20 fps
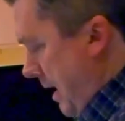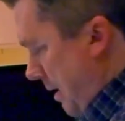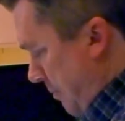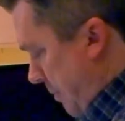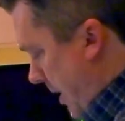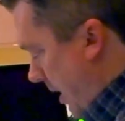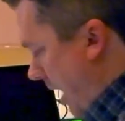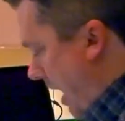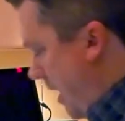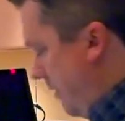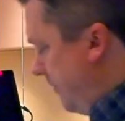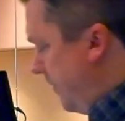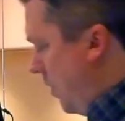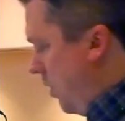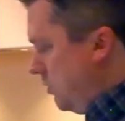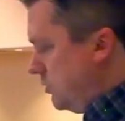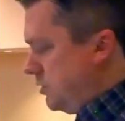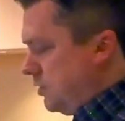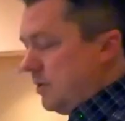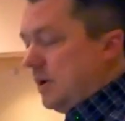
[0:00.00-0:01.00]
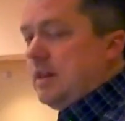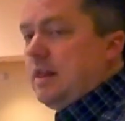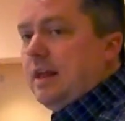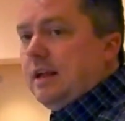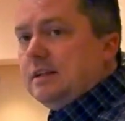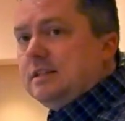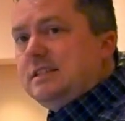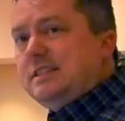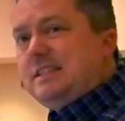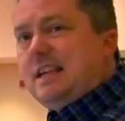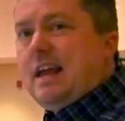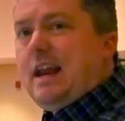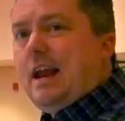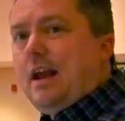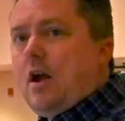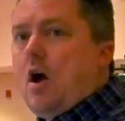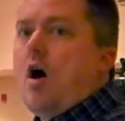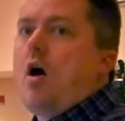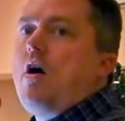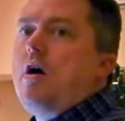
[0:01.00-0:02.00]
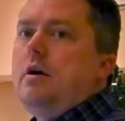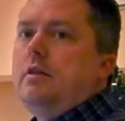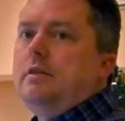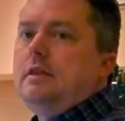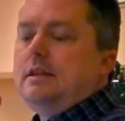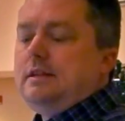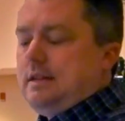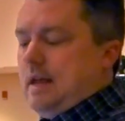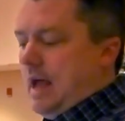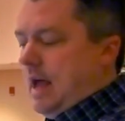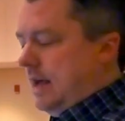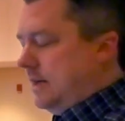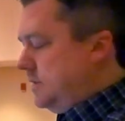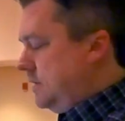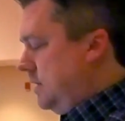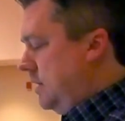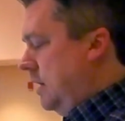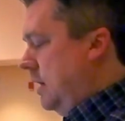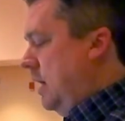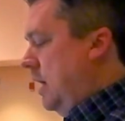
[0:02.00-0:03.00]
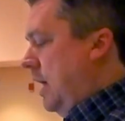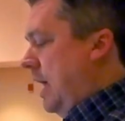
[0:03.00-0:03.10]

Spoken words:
a pair of headphones or anything, setting on the desk